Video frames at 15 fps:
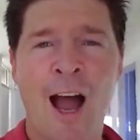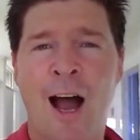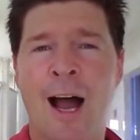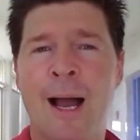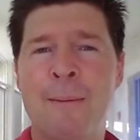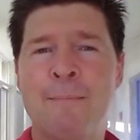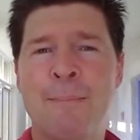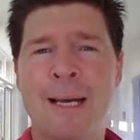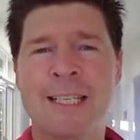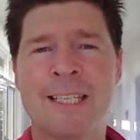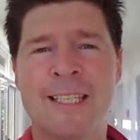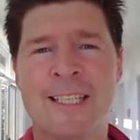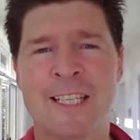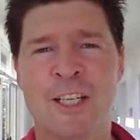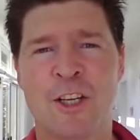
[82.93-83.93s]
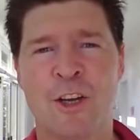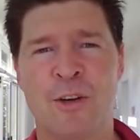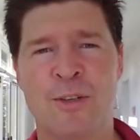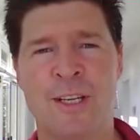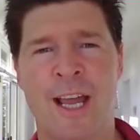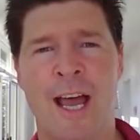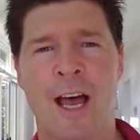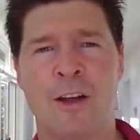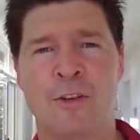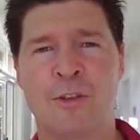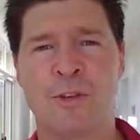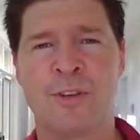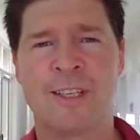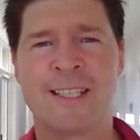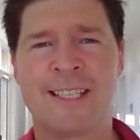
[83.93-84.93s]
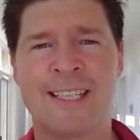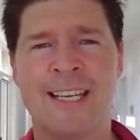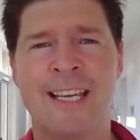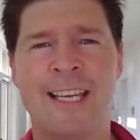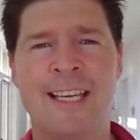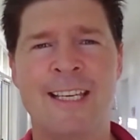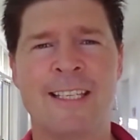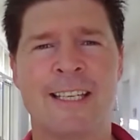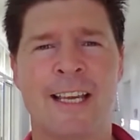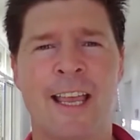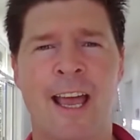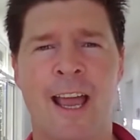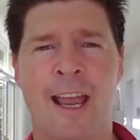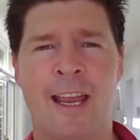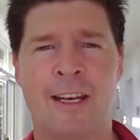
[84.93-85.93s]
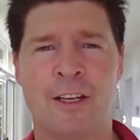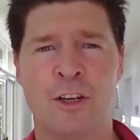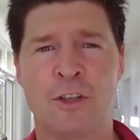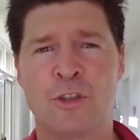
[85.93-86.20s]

I must go down to the seas again,